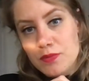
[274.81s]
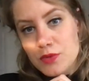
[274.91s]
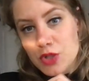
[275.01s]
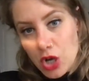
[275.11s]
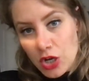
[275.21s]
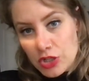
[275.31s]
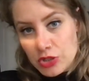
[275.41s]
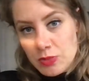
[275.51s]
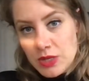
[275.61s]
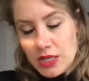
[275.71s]
dogs to
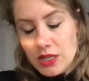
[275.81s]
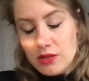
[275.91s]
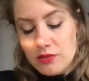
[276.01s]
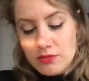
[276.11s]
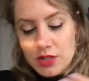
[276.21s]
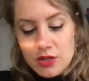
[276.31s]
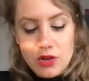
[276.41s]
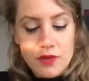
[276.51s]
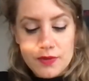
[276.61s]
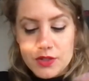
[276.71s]
be
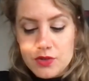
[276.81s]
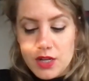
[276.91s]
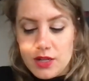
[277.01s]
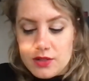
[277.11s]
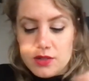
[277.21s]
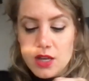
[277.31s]
on the streets,